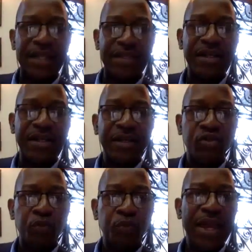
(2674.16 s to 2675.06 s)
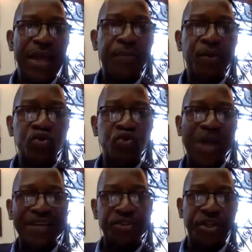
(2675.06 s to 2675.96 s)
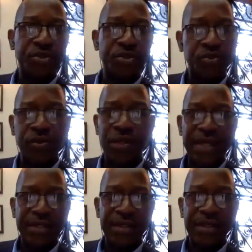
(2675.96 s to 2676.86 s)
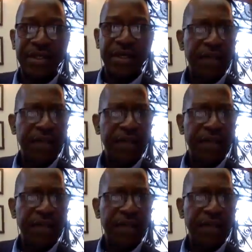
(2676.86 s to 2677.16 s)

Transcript: mindset to be able to adjust to that.